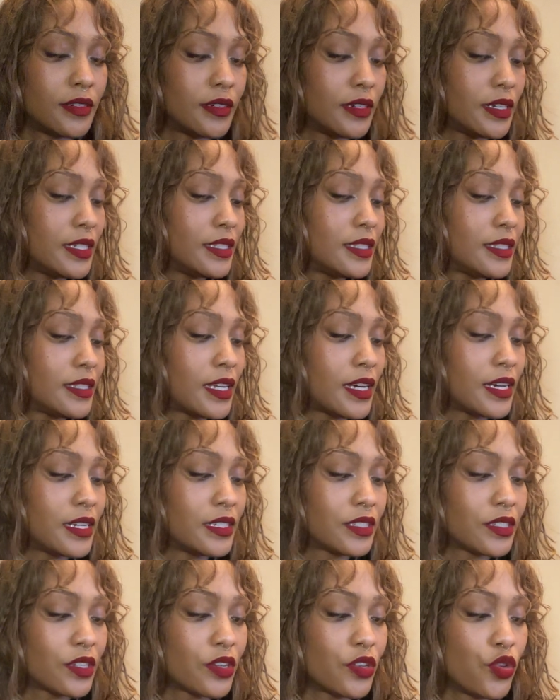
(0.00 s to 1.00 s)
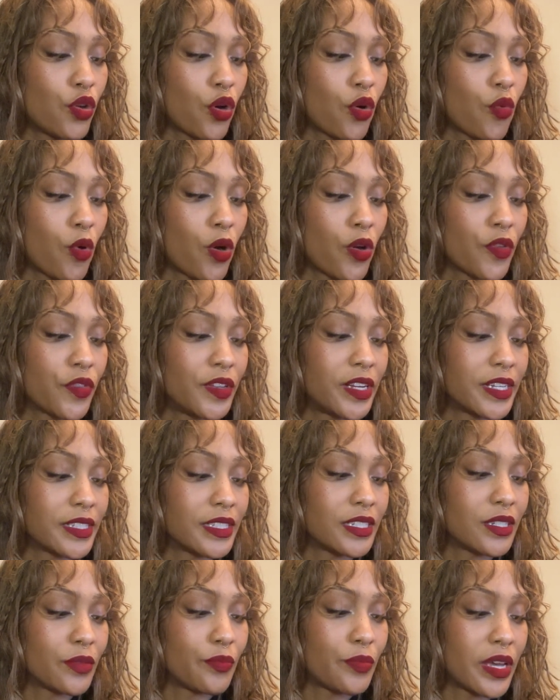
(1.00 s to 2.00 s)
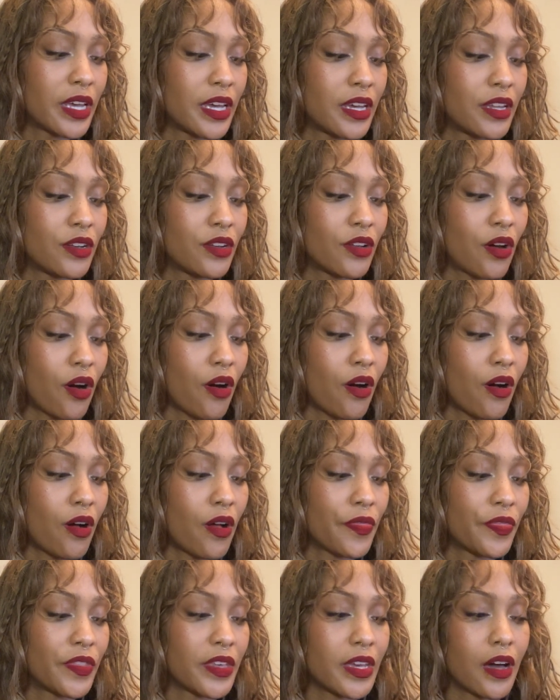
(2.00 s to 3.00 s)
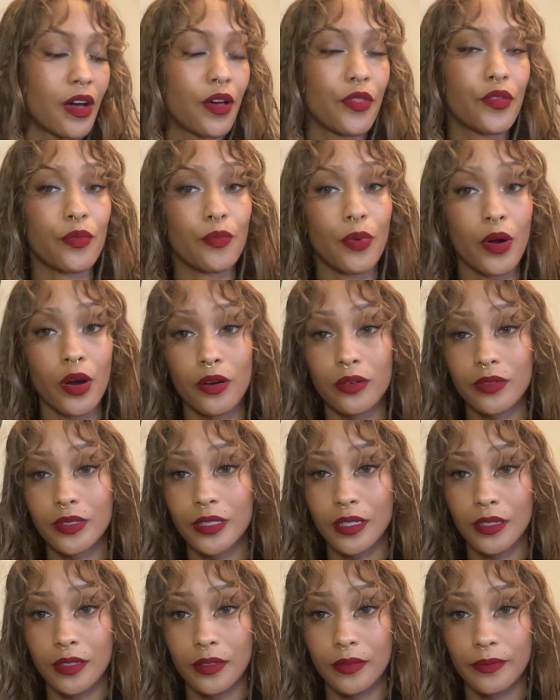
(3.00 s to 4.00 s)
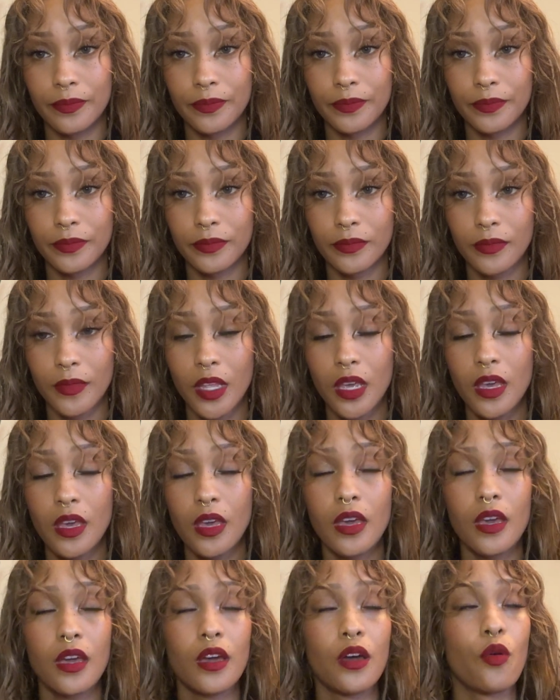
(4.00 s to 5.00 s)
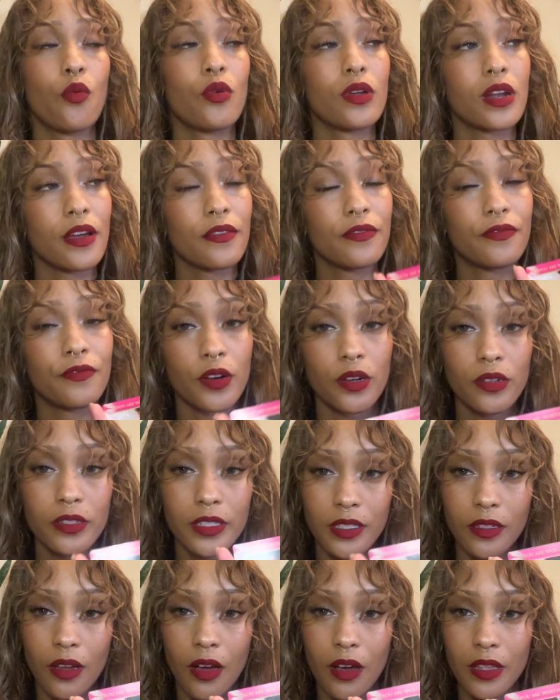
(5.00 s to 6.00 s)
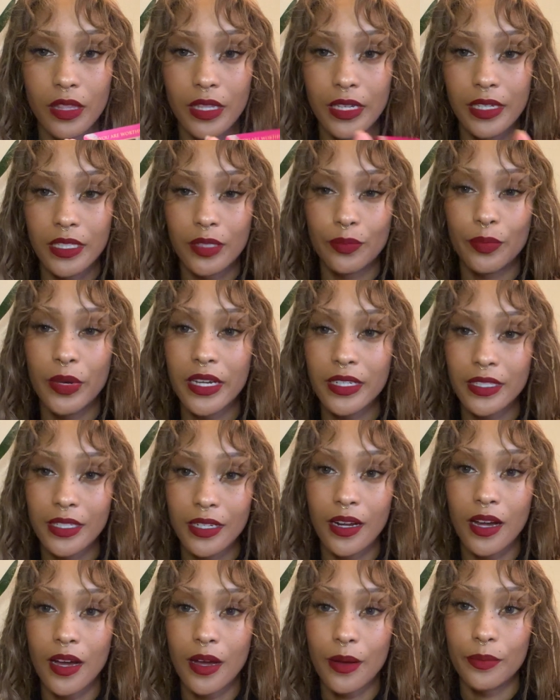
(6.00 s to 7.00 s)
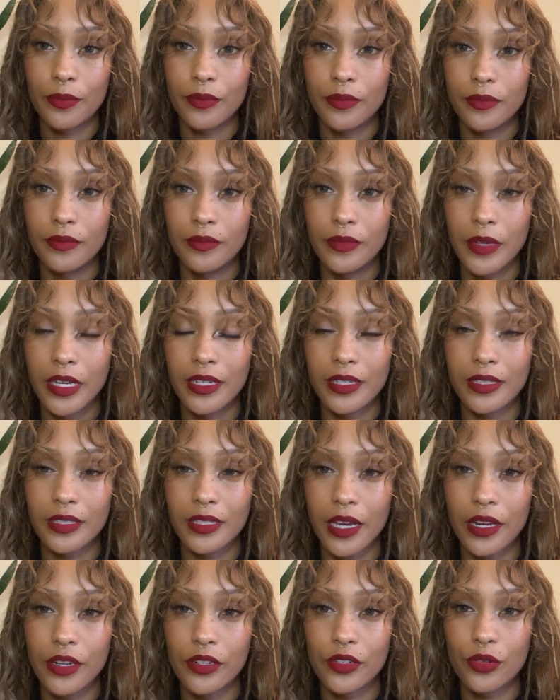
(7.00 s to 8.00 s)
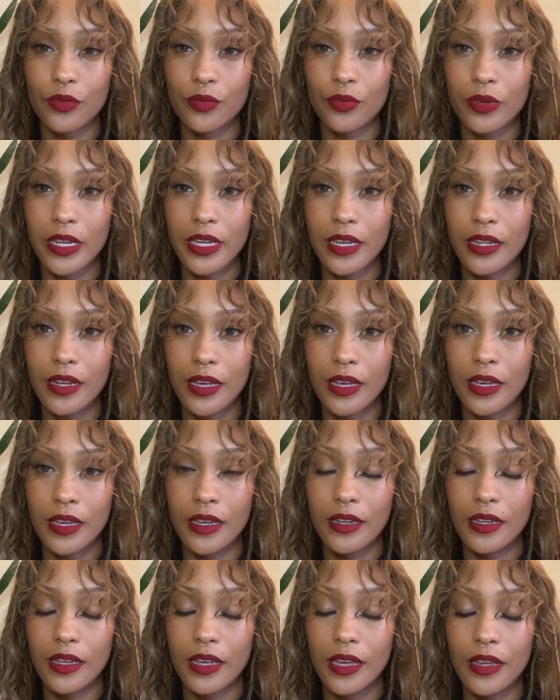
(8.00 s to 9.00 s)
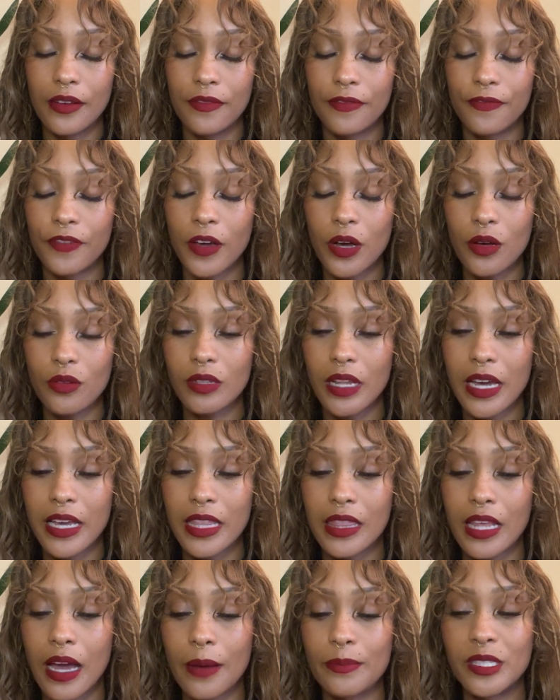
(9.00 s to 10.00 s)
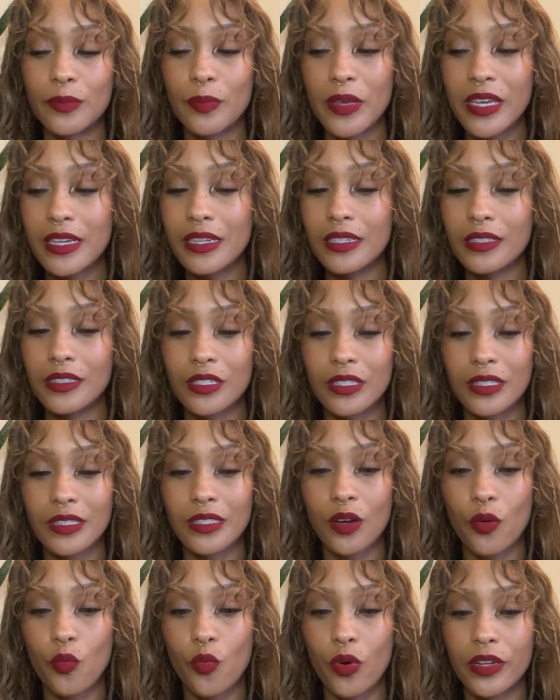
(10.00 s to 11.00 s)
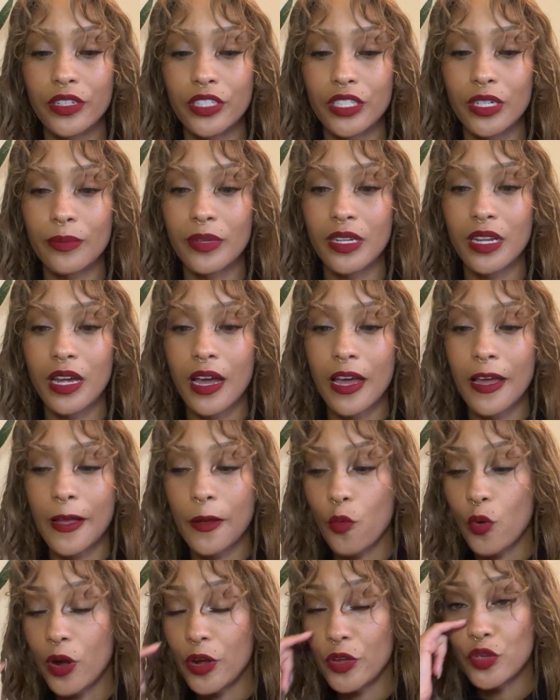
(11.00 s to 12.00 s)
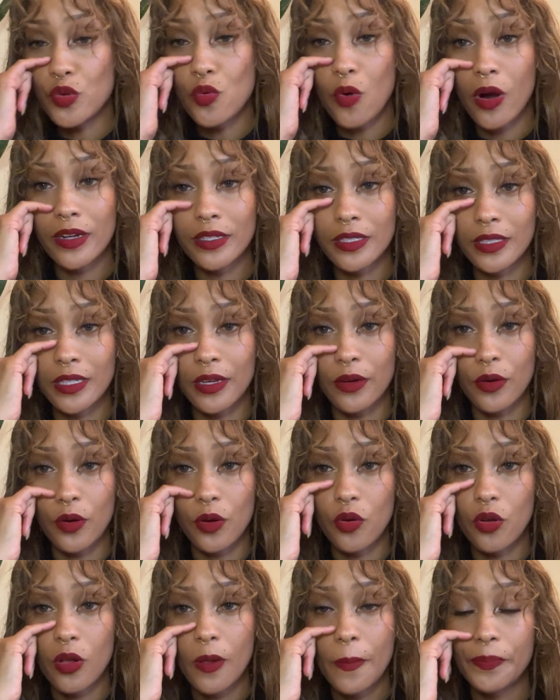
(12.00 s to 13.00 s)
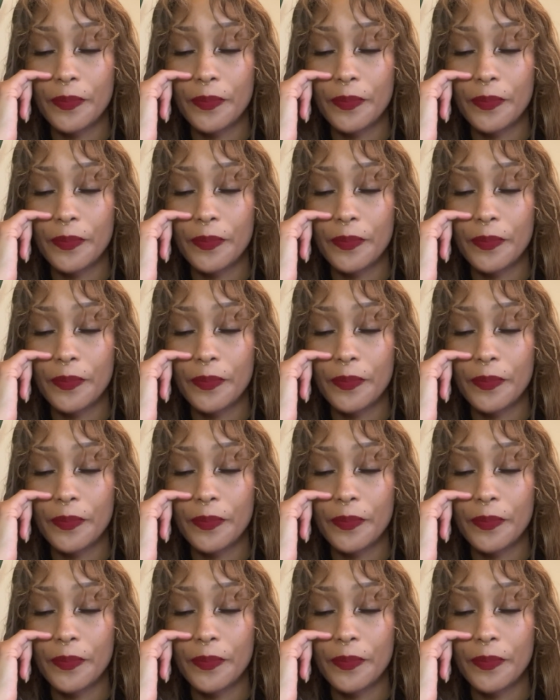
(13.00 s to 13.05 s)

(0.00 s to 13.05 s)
It says your worth doesn't depend on the other person. When I first saw this, picked it up, and decided to read it, it felt like I'm speaking to someone, Gemini, where you are single